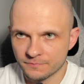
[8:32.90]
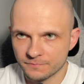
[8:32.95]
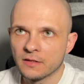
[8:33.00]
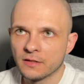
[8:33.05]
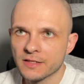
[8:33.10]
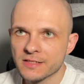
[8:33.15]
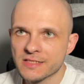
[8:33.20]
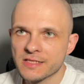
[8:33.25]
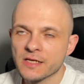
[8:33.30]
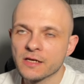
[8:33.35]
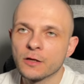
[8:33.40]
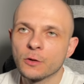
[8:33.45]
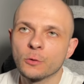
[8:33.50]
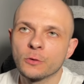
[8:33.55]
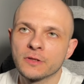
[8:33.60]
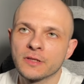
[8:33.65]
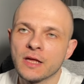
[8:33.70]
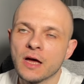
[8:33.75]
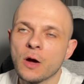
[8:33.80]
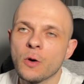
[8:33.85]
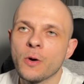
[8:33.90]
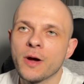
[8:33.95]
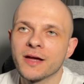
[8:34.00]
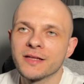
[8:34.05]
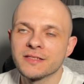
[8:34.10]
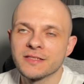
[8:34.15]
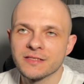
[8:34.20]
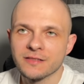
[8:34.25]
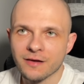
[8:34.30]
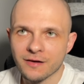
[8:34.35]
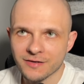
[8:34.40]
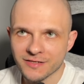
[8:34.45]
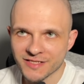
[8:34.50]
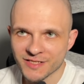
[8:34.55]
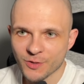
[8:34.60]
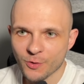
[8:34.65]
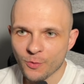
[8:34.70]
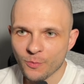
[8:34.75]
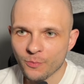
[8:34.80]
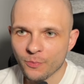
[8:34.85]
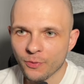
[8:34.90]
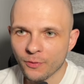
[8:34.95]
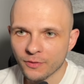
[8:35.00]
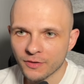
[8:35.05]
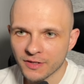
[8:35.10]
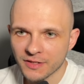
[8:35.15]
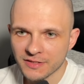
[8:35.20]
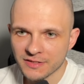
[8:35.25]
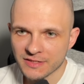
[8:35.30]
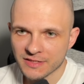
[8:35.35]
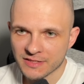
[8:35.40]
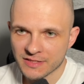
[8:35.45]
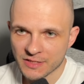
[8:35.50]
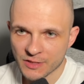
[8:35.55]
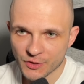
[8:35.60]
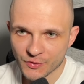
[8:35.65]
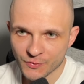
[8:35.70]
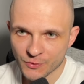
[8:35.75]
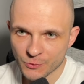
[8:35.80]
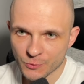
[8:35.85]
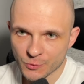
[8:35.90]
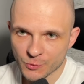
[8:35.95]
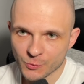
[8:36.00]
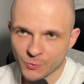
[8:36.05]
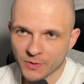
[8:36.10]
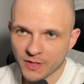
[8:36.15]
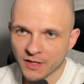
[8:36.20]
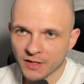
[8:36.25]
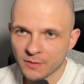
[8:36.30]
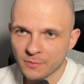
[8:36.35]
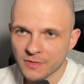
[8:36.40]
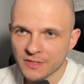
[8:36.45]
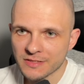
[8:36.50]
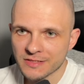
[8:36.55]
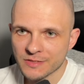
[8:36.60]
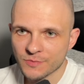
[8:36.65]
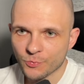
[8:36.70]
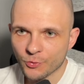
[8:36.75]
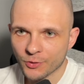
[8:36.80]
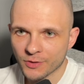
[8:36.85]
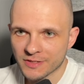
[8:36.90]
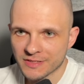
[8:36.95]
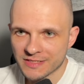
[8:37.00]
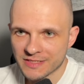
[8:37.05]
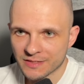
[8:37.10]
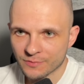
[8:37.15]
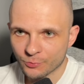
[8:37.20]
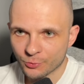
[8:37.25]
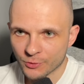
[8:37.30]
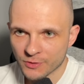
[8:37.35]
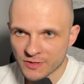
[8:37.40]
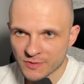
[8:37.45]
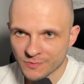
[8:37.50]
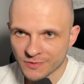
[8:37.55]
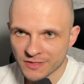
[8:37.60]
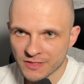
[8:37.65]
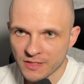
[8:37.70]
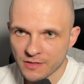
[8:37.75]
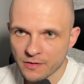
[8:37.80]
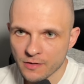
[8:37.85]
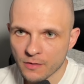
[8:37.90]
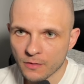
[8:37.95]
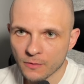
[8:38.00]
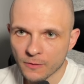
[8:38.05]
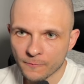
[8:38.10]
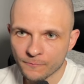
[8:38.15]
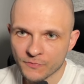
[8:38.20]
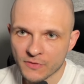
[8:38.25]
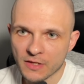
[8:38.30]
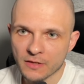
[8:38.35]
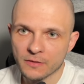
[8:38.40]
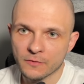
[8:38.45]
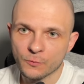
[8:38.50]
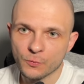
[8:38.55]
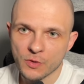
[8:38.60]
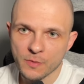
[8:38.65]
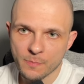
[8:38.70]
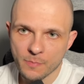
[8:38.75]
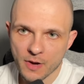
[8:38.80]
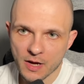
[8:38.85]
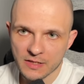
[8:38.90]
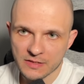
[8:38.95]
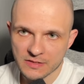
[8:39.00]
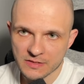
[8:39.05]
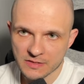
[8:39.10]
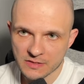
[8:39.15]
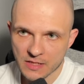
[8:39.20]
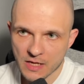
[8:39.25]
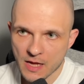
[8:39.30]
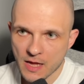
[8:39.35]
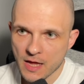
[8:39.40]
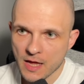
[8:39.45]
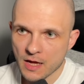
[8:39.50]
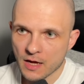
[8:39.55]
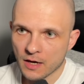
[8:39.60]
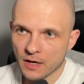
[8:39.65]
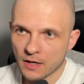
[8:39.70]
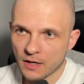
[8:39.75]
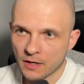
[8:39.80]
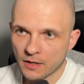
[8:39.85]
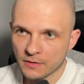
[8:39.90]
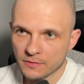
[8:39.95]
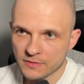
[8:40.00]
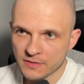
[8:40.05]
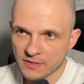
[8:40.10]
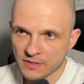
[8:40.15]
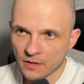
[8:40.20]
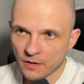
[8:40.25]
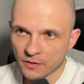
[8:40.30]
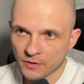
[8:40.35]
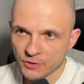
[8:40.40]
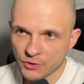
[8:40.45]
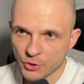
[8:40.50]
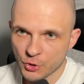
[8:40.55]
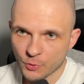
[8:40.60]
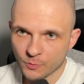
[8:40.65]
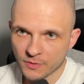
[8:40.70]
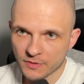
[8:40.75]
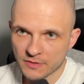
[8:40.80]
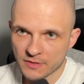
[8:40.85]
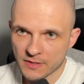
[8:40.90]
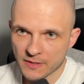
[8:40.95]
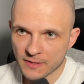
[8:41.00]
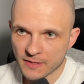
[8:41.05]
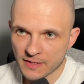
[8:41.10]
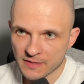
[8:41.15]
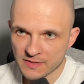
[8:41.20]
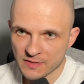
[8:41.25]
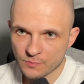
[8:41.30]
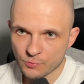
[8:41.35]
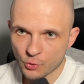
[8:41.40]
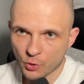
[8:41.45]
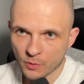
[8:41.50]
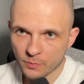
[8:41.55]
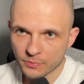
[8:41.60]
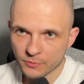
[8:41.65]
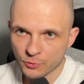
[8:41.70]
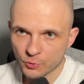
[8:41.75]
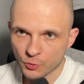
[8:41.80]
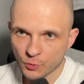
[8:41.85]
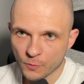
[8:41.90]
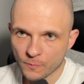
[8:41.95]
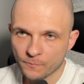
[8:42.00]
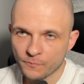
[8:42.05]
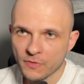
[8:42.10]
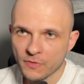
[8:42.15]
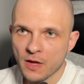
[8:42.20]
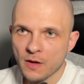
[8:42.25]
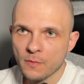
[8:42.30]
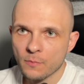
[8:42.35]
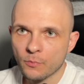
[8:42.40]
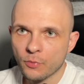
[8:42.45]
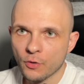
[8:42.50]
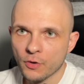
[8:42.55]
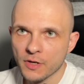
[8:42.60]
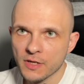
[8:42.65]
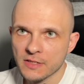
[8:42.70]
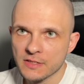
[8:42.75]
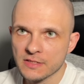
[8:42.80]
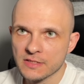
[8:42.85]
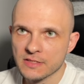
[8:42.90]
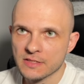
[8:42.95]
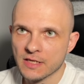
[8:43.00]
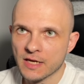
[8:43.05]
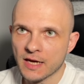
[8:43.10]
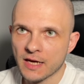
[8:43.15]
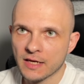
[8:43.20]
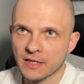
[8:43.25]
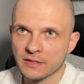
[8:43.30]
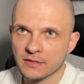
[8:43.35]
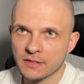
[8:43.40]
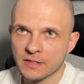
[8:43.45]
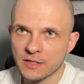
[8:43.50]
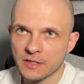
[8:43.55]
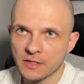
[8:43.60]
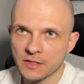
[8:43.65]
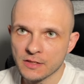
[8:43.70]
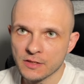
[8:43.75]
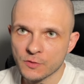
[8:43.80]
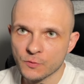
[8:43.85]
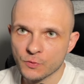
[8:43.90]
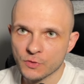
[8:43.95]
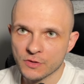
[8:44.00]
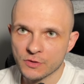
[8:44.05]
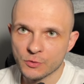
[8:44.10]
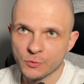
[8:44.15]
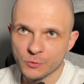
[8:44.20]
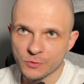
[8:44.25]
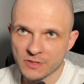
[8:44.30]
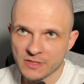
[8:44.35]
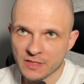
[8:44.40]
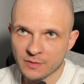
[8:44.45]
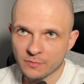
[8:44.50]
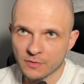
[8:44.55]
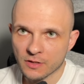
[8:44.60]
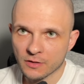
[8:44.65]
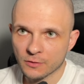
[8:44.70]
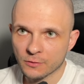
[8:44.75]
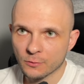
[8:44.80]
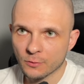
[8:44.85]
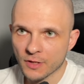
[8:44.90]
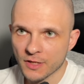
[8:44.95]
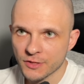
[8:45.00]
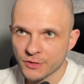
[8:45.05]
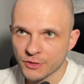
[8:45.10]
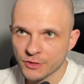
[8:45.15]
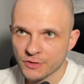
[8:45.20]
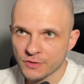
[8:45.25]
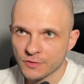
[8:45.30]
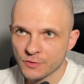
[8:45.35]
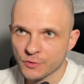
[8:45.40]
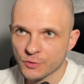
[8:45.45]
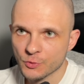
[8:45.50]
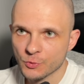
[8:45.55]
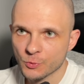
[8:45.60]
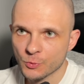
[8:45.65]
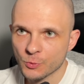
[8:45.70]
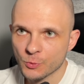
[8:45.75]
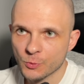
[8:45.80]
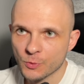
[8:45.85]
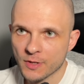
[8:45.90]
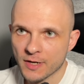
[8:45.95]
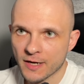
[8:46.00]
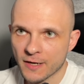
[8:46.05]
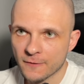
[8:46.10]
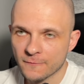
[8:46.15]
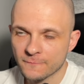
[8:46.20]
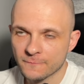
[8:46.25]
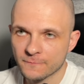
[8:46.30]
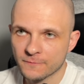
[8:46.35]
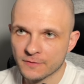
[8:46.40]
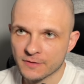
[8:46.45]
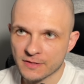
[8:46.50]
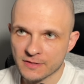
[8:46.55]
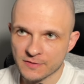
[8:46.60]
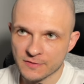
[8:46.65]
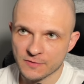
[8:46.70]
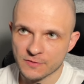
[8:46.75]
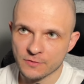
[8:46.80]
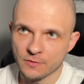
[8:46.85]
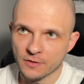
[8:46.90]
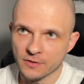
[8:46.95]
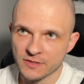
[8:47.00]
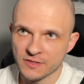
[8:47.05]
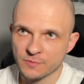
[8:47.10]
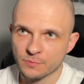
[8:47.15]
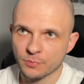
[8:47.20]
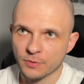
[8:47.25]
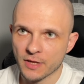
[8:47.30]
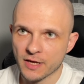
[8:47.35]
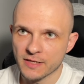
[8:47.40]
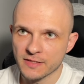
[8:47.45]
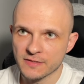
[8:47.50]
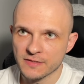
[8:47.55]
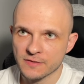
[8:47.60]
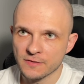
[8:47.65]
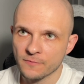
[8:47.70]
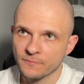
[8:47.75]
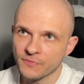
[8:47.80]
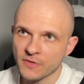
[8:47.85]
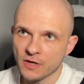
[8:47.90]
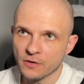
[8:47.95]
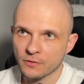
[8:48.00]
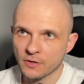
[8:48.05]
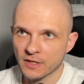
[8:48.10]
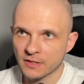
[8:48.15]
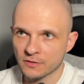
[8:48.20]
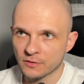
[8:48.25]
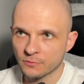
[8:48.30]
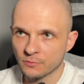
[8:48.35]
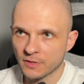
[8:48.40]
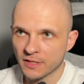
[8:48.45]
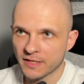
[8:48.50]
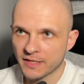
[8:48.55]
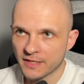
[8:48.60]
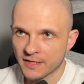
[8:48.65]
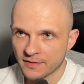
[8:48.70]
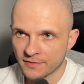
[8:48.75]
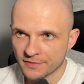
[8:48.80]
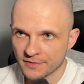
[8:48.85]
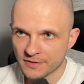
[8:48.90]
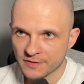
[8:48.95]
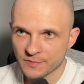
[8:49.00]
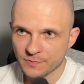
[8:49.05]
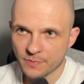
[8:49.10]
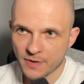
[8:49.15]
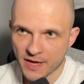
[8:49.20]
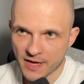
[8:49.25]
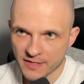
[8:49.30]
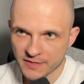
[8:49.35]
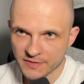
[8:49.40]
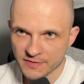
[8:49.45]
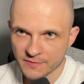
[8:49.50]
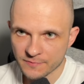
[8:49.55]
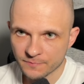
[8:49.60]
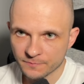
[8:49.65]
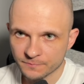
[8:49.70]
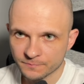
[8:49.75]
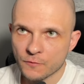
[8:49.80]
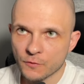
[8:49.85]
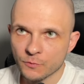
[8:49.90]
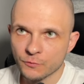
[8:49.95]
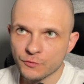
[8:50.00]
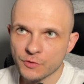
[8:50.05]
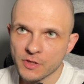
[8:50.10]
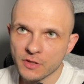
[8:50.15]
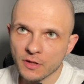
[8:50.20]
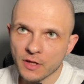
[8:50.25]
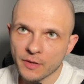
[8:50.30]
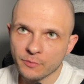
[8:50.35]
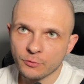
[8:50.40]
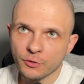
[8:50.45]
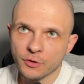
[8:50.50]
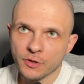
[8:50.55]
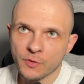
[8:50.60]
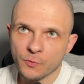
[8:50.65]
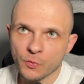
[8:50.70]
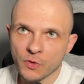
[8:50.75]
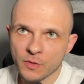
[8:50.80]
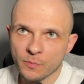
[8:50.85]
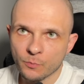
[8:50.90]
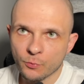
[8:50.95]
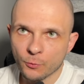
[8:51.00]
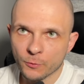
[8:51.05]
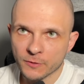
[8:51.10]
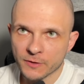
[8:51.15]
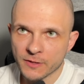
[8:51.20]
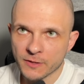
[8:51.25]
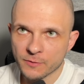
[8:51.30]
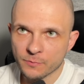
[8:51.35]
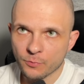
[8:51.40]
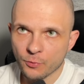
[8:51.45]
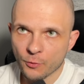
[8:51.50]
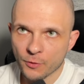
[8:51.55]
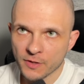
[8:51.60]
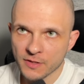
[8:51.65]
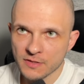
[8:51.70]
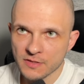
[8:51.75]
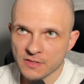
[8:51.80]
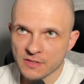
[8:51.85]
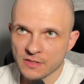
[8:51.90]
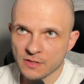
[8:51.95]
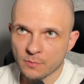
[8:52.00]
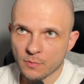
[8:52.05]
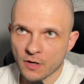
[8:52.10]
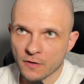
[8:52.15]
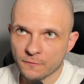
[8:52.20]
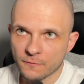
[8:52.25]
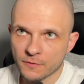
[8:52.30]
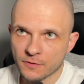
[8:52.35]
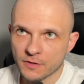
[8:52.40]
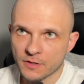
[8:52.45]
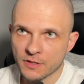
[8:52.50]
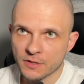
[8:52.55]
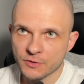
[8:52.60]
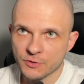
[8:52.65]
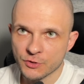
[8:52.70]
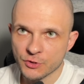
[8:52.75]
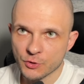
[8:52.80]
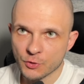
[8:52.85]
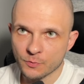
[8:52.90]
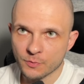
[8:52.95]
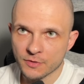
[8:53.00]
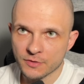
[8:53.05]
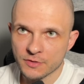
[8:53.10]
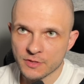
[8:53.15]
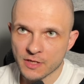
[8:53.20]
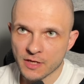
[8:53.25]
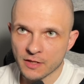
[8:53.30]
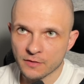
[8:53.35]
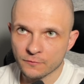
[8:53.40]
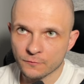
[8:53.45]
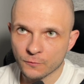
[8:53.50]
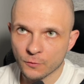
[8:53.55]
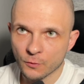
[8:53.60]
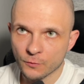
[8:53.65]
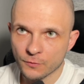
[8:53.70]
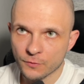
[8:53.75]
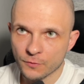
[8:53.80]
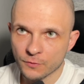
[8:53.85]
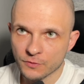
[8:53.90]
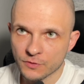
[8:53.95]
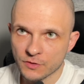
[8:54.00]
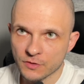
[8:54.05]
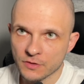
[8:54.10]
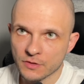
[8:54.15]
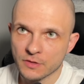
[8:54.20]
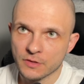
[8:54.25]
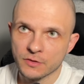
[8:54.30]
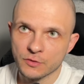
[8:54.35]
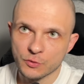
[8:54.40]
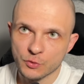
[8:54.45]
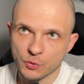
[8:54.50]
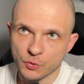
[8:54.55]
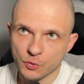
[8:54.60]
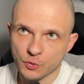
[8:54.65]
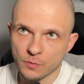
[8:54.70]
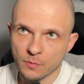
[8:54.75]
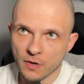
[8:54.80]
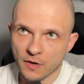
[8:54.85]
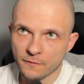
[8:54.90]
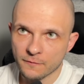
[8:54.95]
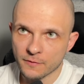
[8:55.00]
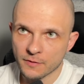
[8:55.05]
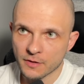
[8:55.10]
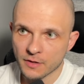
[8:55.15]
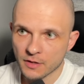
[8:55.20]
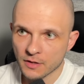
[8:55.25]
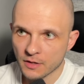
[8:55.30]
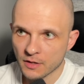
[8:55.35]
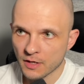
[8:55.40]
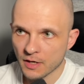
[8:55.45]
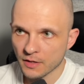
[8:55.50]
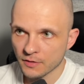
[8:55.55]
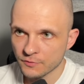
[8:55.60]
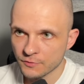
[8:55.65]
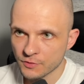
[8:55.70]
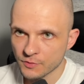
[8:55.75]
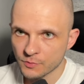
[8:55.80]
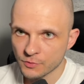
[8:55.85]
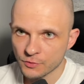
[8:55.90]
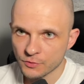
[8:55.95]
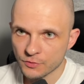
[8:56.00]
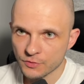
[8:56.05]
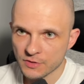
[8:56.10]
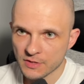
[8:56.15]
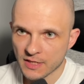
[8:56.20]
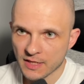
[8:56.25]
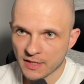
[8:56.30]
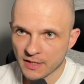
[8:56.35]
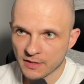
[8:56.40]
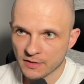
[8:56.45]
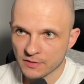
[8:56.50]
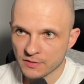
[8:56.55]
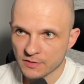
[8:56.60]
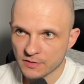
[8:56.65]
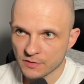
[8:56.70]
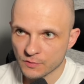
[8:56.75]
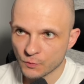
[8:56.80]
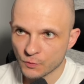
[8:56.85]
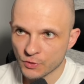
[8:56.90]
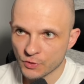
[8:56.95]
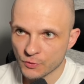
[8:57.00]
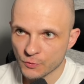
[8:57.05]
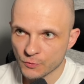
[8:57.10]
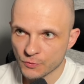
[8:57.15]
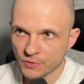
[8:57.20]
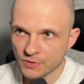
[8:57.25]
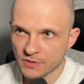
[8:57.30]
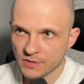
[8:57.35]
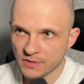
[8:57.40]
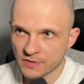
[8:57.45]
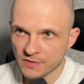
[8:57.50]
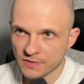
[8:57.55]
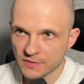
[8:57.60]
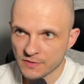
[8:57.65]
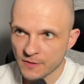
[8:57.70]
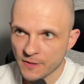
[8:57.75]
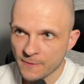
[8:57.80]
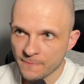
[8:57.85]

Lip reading: Let's take a look now at stars component, and here we use 2 elements, points and points material. Now we pass star geometry as a prop to points, and here we do some calculations to have the stars placed randomly in the space. From 3 library we import here points, a buffer geometry and float32 buffer attribute, and we use this